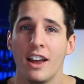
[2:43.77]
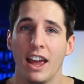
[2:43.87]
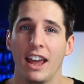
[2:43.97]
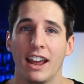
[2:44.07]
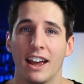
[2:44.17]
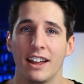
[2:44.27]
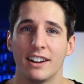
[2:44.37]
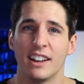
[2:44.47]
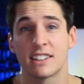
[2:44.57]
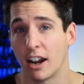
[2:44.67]
And
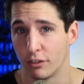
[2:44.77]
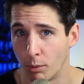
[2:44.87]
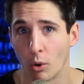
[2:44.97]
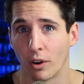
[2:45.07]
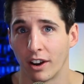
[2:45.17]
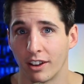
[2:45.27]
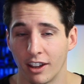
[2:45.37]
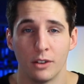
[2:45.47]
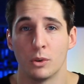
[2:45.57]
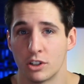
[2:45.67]
it's kind of boring, and which